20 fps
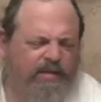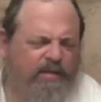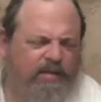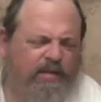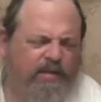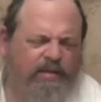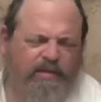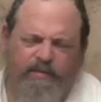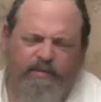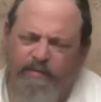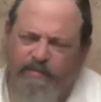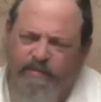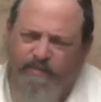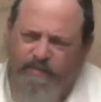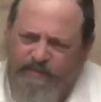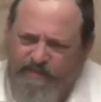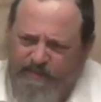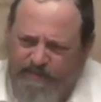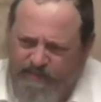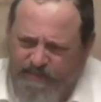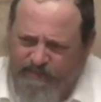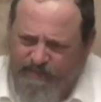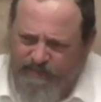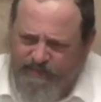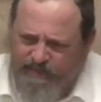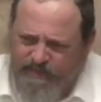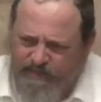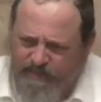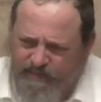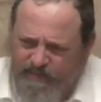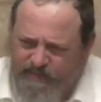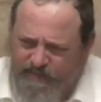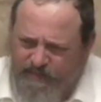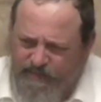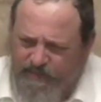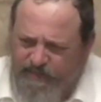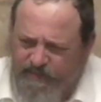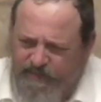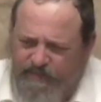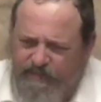Well, if it was in the way, you certainly could
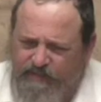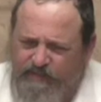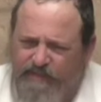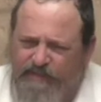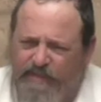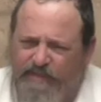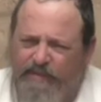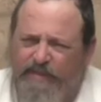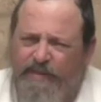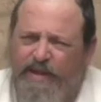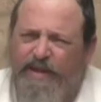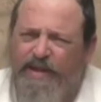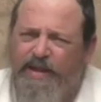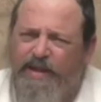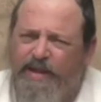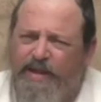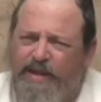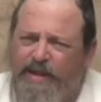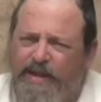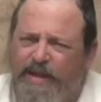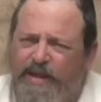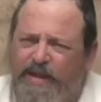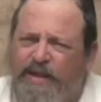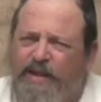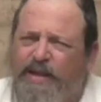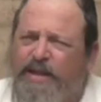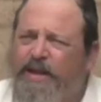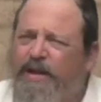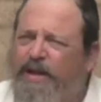use it in the way of something.